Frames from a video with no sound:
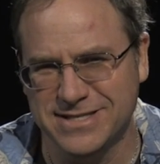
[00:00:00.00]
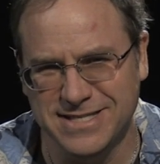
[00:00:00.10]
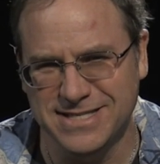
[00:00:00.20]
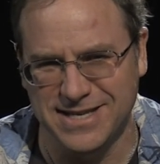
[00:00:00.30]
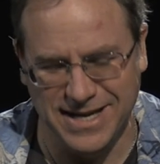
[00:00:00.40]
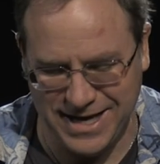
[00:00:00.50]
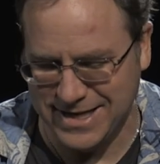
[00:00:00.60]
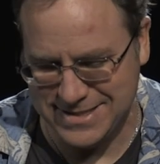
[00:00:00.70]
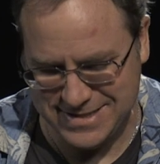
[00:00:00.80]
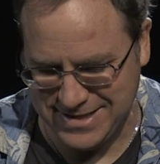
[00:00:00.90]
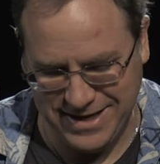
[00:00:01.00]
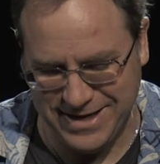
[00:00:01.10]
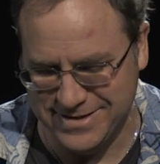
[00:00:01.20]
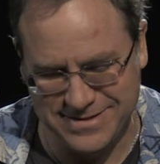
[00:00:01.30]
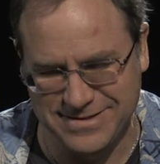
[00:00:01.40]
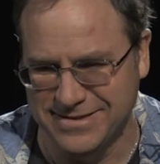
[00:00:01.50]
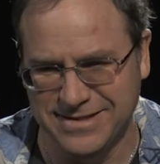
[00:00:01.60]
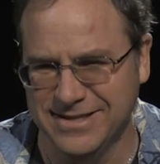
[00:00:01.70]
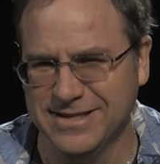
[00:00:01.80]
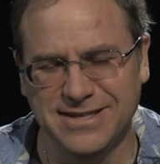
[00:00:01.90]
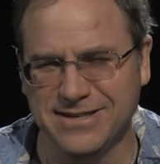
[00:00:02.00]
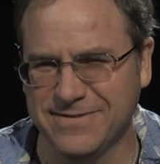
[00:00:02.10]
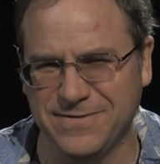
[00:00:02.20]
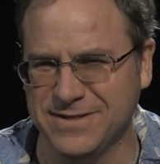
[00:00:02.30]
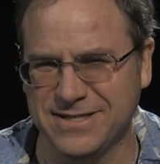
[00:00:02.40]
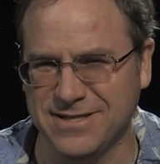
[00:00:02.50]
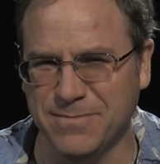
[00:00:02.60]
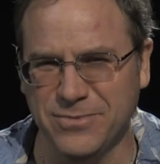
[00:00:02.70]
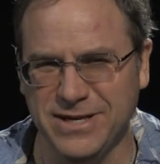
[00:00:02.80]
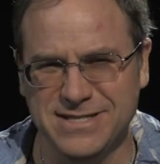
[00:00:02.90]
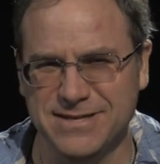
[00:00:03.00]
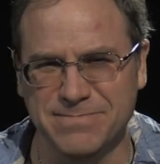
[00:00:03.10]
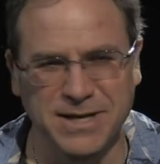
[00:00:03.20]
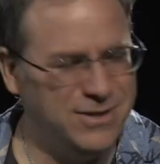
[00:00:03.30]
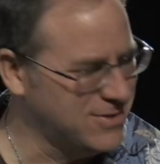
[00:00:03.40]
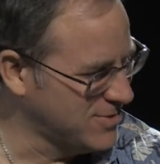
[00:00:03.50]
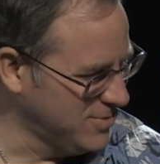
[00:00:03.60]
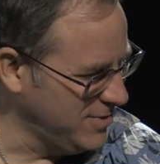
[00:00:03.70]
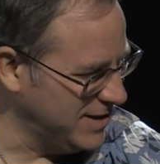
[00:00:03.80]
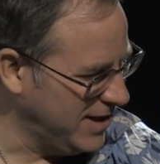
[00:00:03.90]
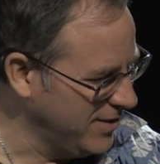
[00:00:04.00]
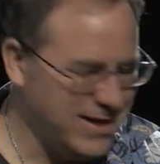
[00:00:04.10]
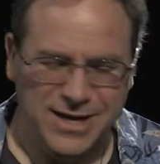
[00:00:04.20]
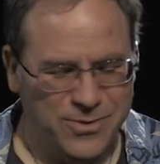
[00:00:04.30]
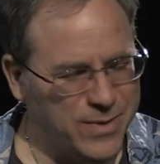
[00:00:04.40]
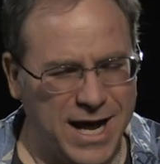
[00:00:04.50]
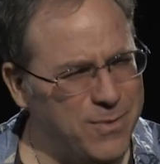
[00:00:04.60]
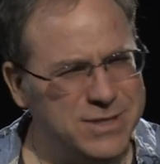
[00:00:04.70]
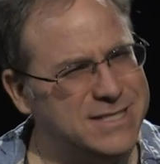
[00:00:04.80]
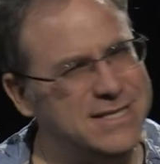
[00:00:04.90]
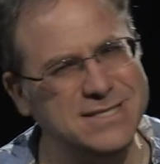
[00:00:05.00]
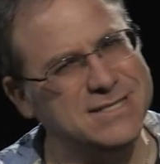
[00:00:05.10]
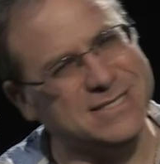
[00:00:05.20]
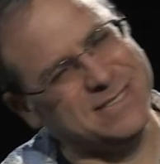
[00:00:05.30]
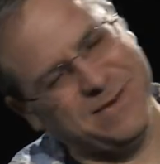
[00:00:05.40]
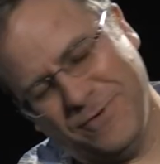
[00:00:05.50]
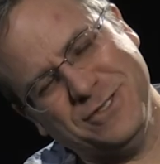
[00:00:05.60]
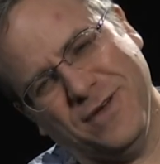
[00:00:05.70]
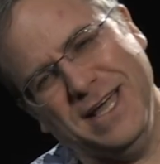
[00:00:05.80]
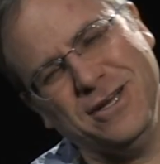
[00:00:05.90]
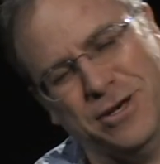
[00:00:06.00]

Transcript: season, I guess. And for some reason, middle school and when I was in, first of all, I didn't go